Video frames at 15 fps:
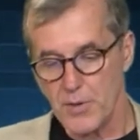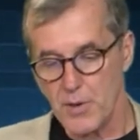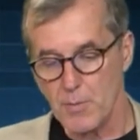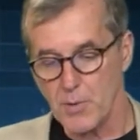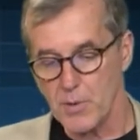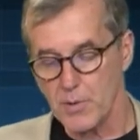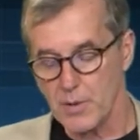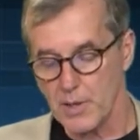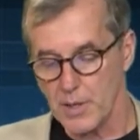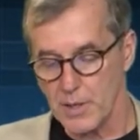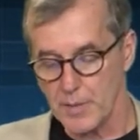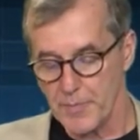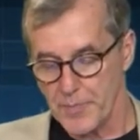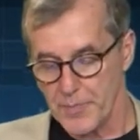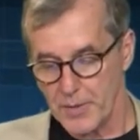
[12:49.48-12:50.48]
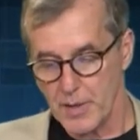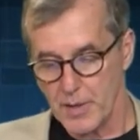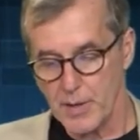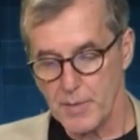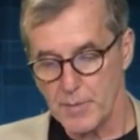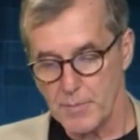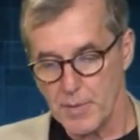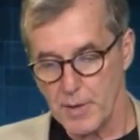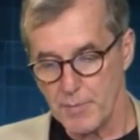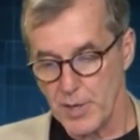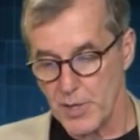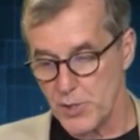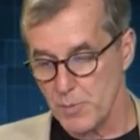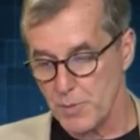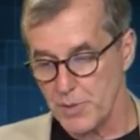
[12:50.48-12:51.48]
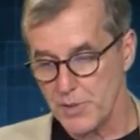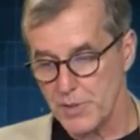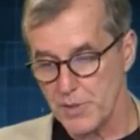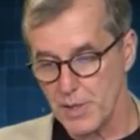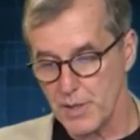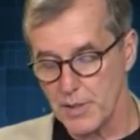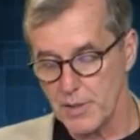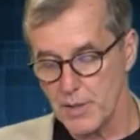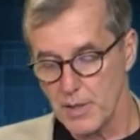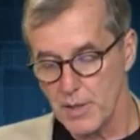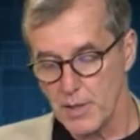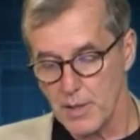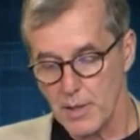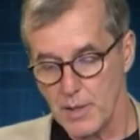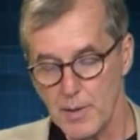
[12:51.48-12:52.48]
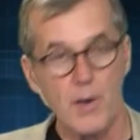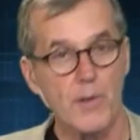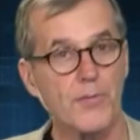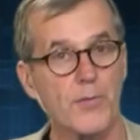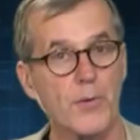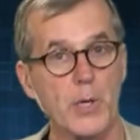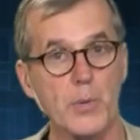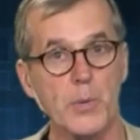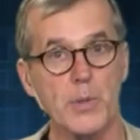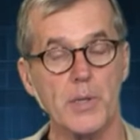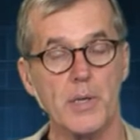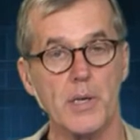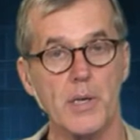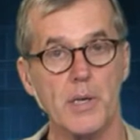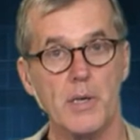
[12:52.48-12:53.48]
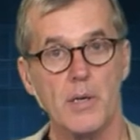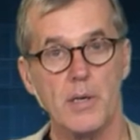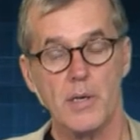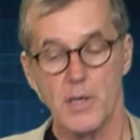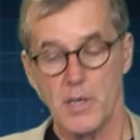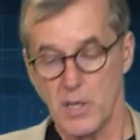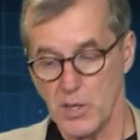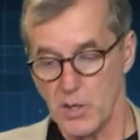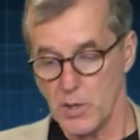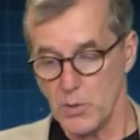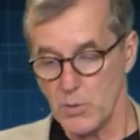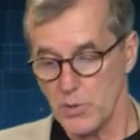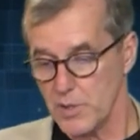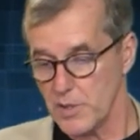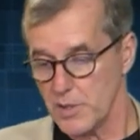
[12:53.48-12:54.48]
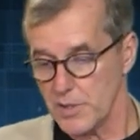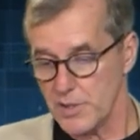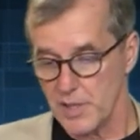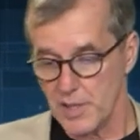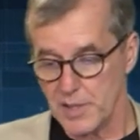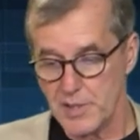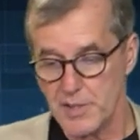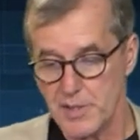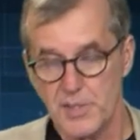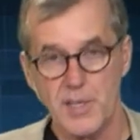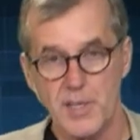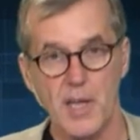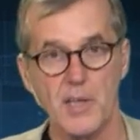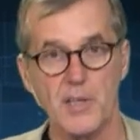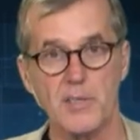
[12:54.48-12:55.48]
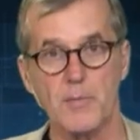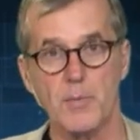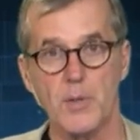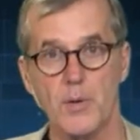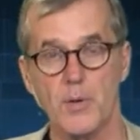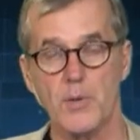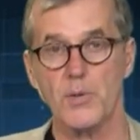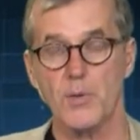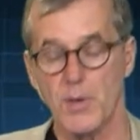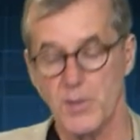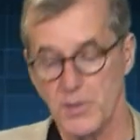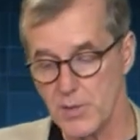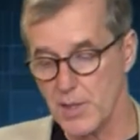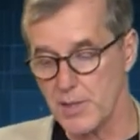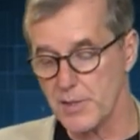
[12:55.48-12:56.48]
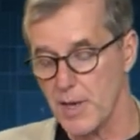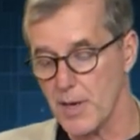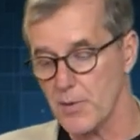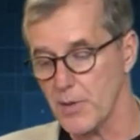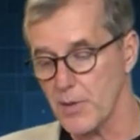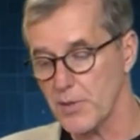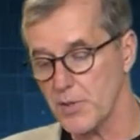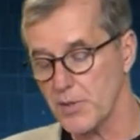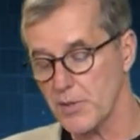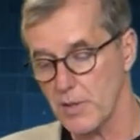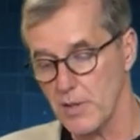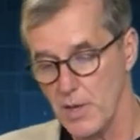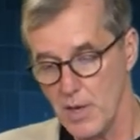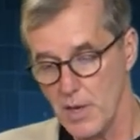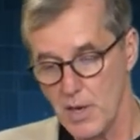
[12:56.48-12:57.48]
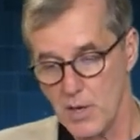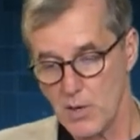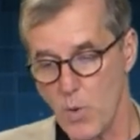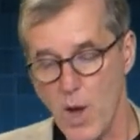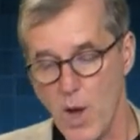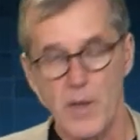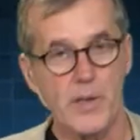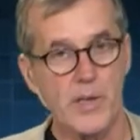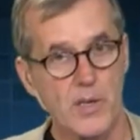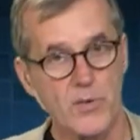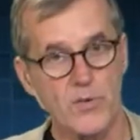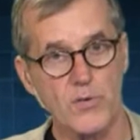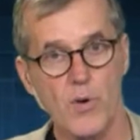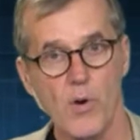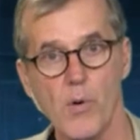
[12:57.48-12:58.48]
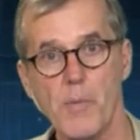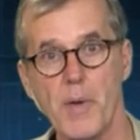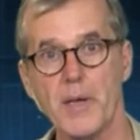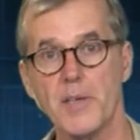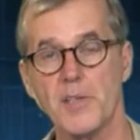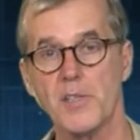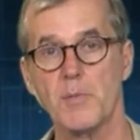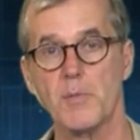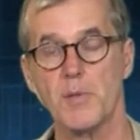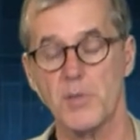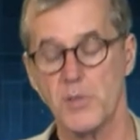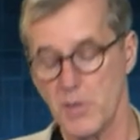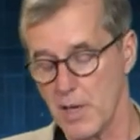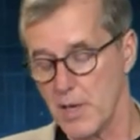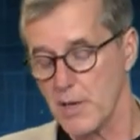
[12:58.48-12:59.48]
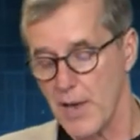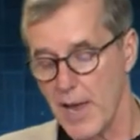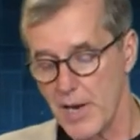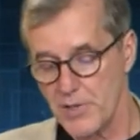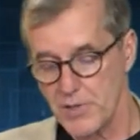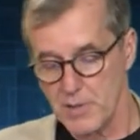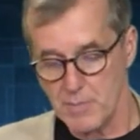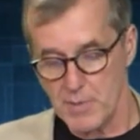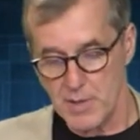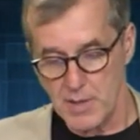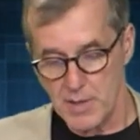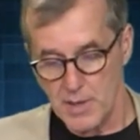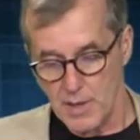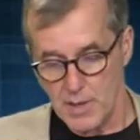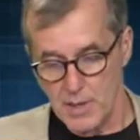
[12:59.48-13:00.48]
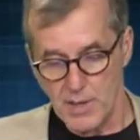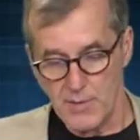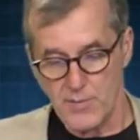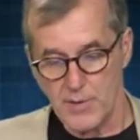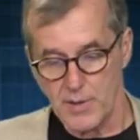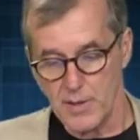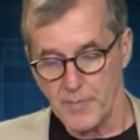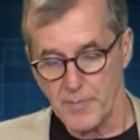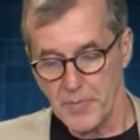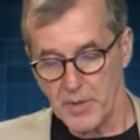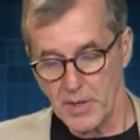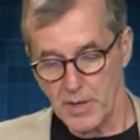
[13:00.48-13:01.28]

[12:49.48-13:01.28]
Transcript: Thermal measurements are frequently used to assess the states of materials, right? So that's not only just a quality control mechanism; it could actually be even an